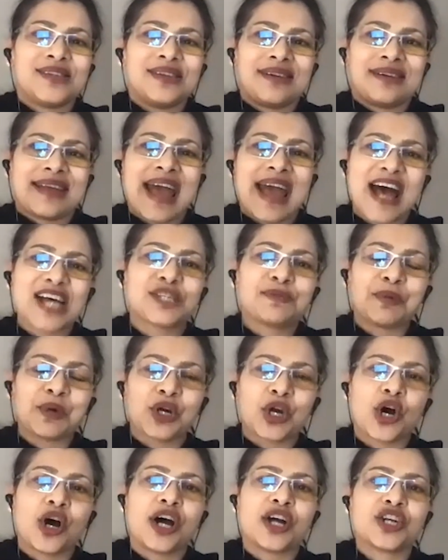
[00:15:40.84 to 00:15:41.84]
Casper
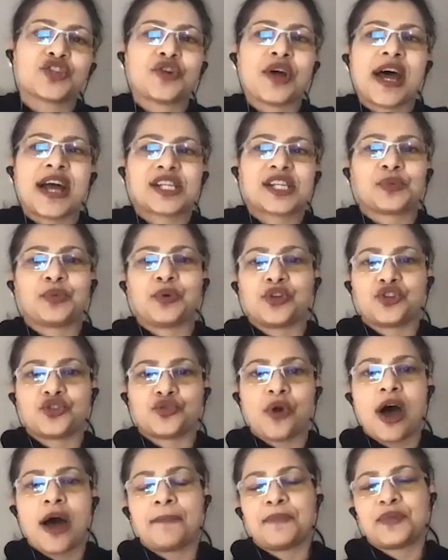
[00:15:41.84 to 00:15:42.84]
contracts will
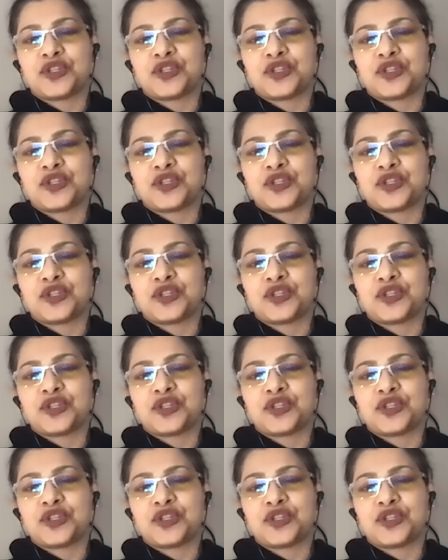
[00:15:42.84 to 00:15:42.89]
drop